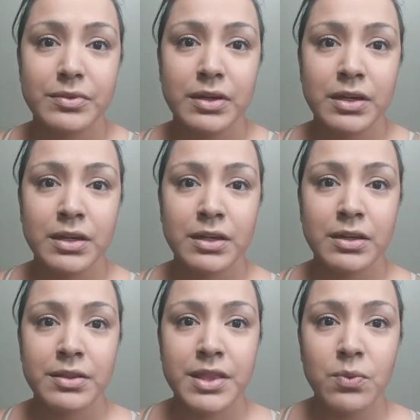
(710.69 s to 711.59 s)

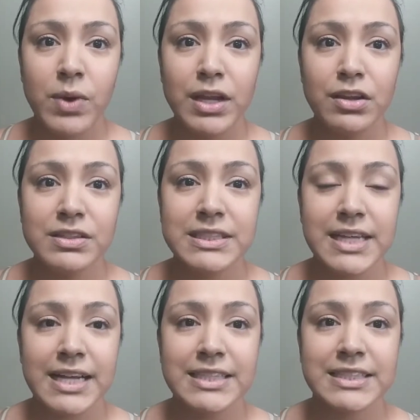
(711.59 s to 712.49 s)
Um, the one looks
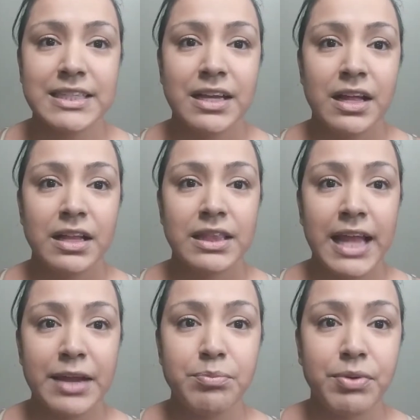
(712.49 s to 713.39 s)
nice,
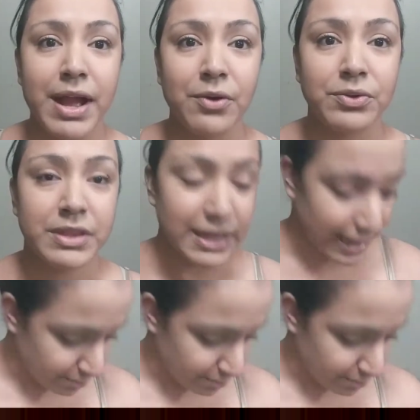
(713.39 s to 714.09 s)
light brown. The light